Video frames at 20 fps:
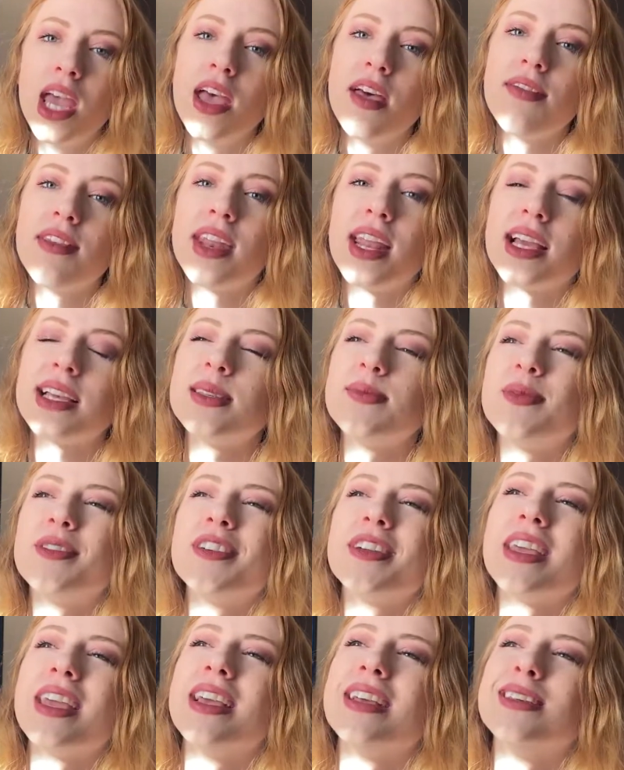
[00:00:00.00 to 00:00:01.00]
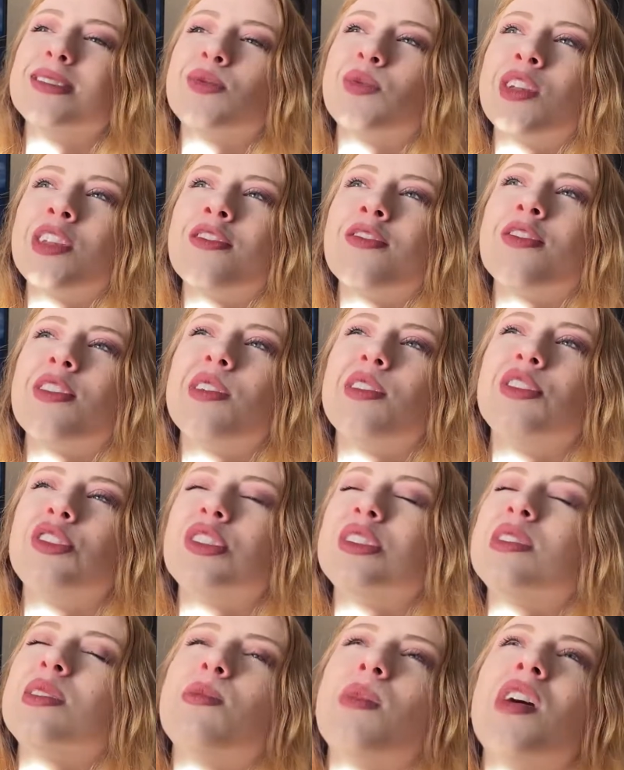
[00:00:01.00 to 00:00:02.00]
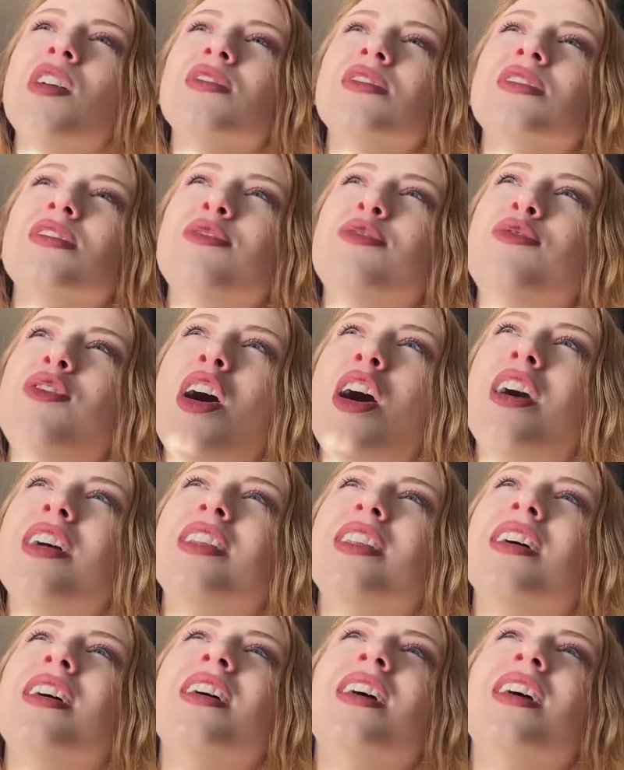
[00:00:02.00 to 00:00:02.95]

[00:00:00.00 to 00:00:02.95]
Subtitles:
The next book is one of the most fun,